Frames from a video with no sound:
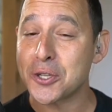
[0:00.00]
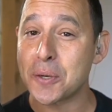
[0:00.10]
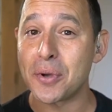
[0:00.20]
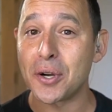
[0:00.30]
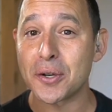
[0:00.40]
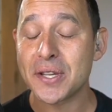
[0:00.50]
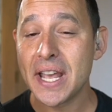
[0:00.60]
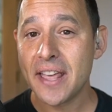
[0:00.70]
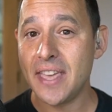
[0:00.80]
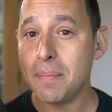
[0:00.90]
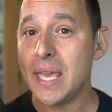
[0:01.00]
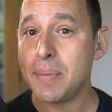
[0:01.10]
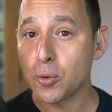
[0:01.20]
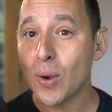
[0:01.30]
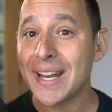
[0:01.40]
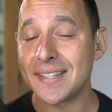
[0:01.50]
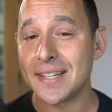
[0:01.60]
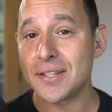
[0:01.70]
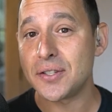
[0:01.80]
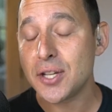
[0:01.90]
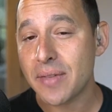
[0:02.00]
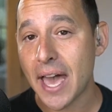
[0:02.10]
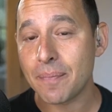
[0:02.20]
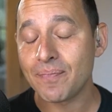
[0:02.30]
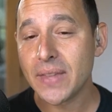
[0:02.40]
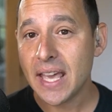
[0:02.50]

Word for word: entrepreneurs, they may be reticent to do that.